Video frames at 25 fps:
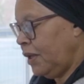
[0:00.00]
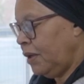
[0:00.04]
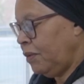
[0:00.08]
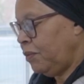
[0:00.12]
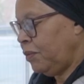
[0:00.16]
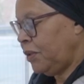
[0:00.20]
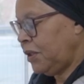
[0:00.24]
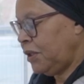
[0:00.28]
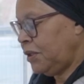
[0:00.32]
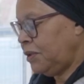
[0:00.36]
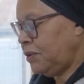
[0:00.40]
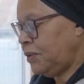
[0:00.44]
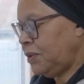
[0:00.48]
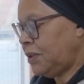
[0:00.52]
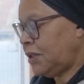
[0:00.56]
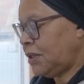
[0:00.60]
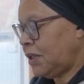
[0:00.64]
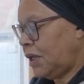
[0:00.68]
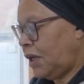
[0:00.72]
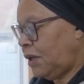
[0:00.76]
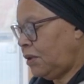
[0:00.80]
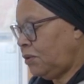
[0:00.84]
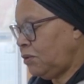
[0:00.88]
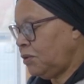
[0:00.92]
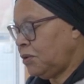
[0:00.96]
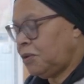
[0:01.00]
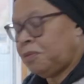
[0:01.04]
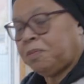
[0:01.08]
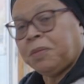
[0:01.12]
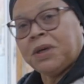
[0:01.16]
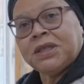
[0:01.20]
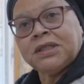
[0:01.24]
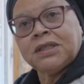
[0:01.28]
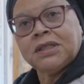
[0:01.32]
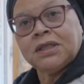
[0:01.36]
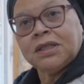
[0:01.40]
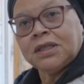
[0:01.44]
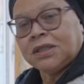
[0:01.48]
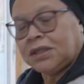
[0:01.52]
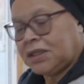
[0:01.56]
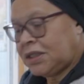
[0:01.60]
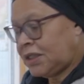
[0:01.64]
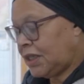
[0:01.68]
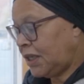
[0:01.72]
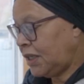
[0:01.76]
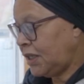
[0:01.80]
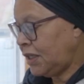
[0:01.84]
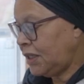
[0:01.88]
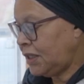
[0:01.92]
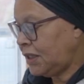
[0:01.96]
We use old butter
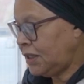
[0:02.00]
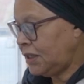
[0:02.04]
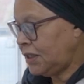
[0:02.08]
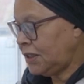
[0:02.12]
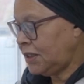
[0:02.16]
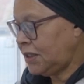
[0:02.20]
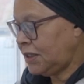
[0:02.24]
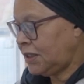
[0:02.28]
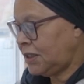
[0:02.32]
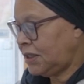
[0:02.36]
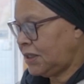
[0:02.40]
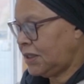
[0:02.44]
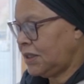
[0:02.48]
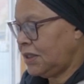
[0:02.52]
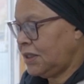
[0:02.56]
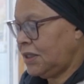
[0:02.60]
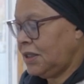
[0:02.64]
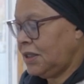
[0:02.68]
containers.